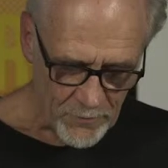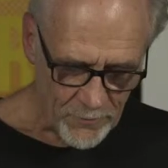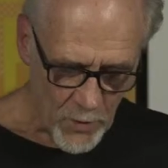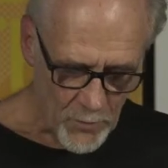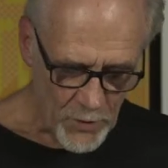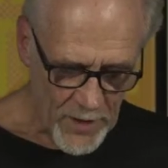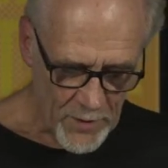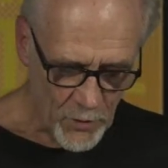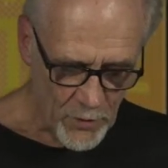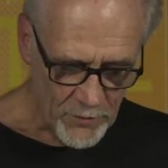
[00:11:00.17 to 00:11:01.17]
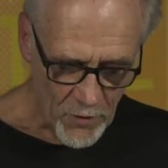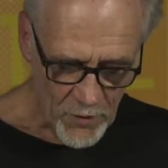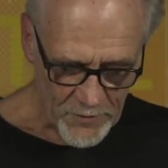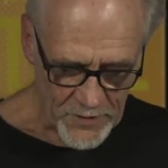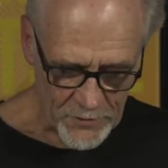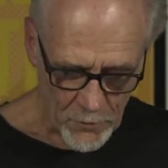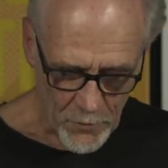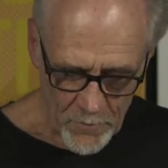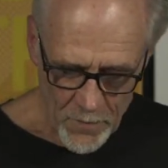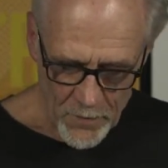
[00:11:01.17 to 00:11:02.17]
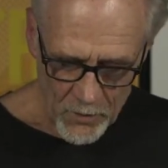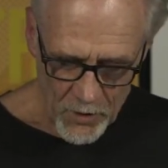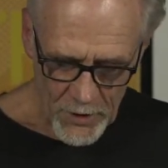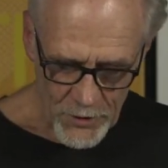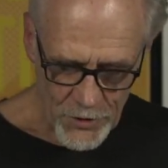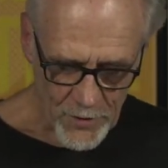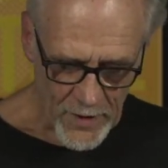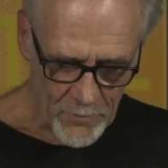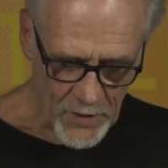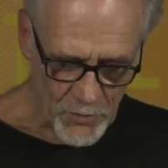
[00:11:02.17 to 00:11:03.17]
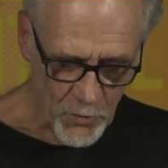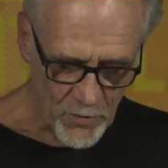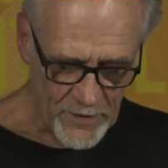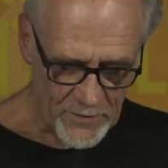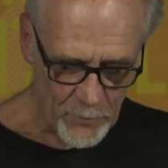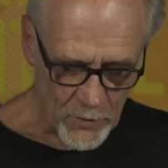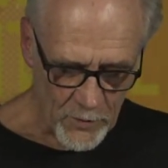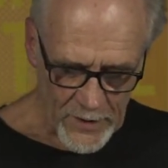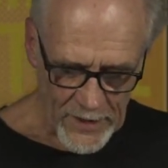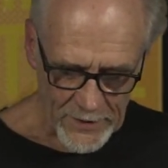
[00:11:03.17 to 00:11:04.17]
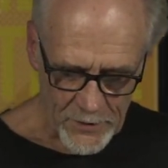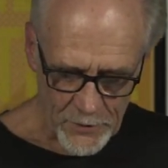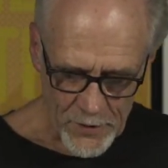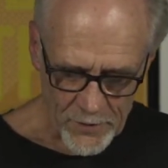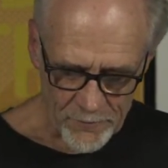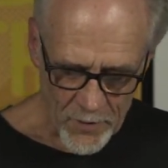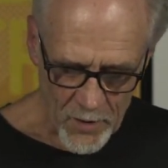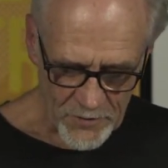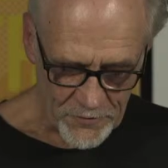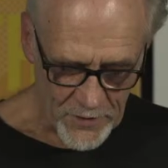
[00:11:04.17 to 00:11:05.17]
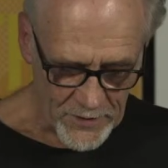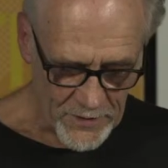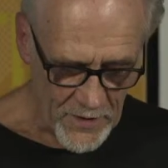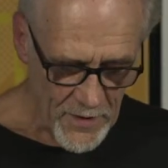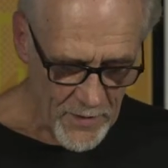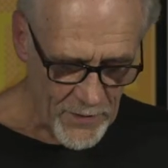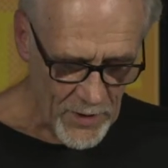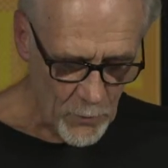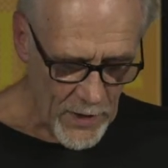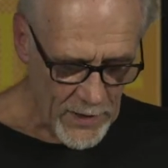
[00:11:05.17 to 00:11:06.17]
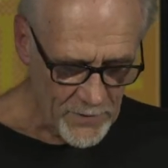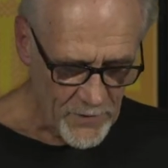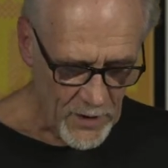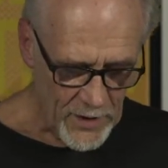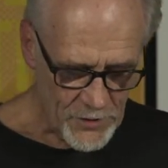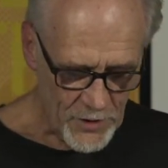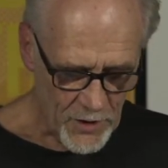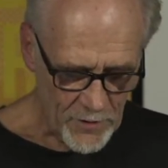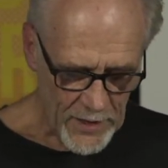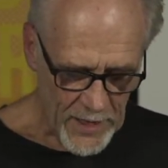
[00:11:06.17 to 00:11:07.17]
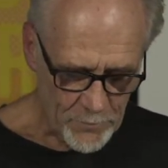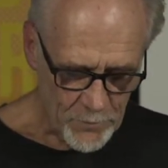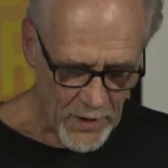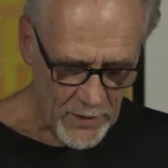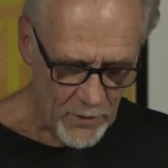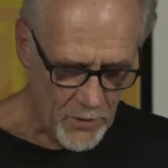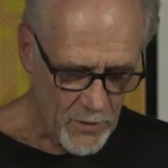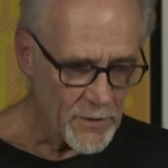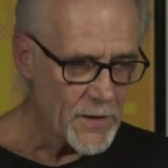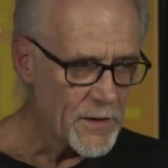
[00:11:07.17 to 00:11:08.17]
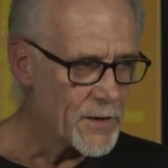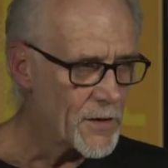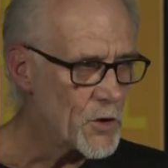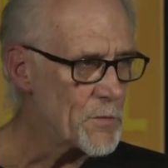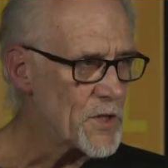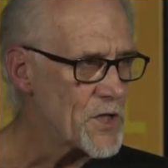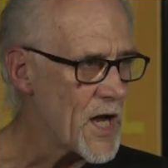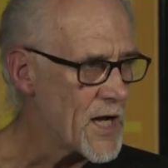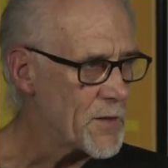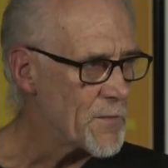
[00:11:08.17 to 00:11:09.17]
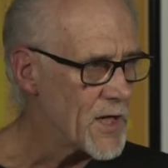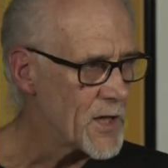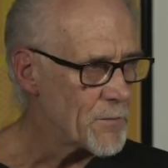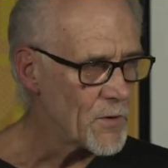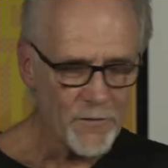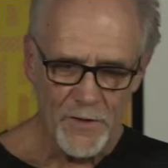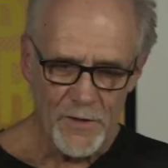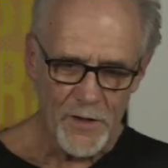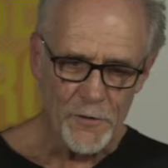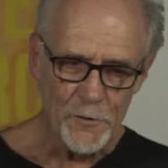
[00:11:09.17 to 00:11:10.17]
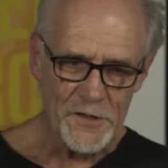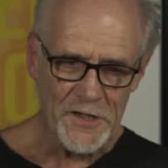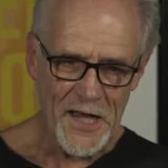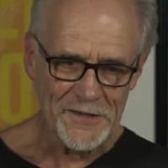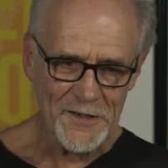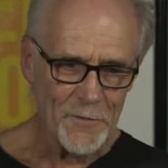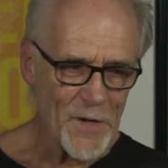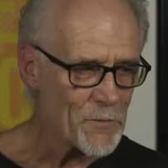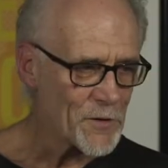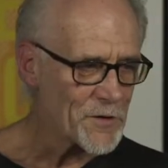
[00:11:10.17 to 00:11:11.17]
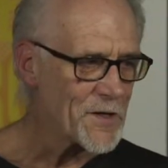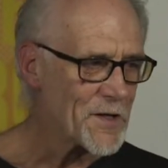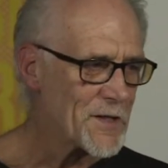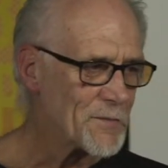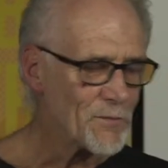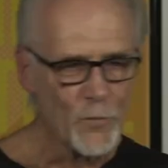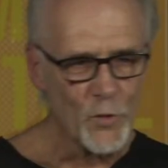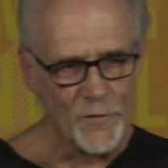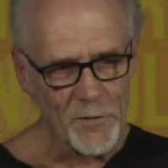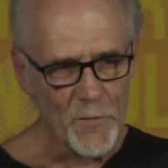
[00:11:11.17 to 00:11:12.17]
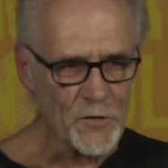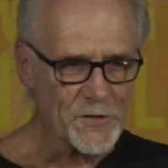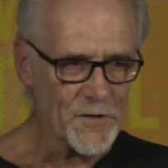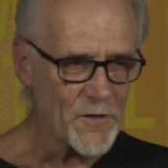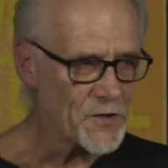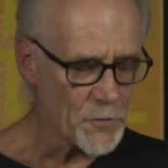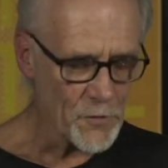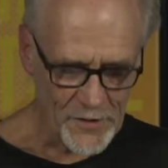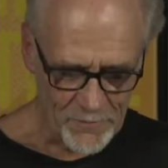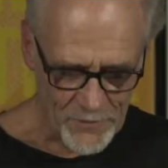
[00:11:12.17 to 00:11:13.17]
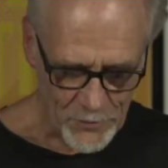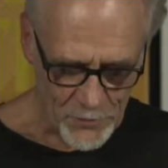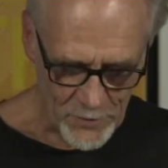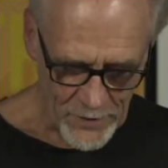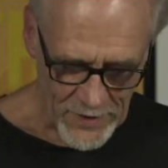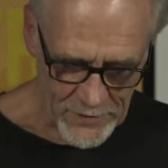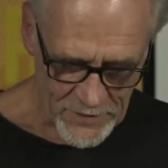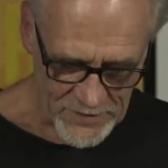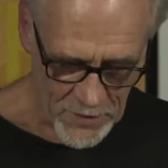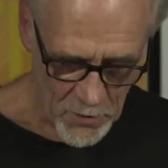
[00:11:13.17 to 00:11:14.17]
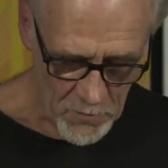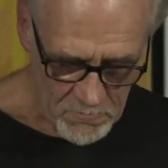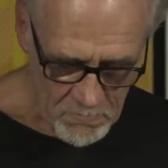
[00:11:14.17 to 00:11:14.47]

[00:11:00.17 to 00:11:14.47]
a former neighborhood grocery store, larger and much more visible at Cayuga and Farm Streets, by way of the legendary 8-block-long human chain made up of enthusiastic members moving most of the store's inventory in the snow.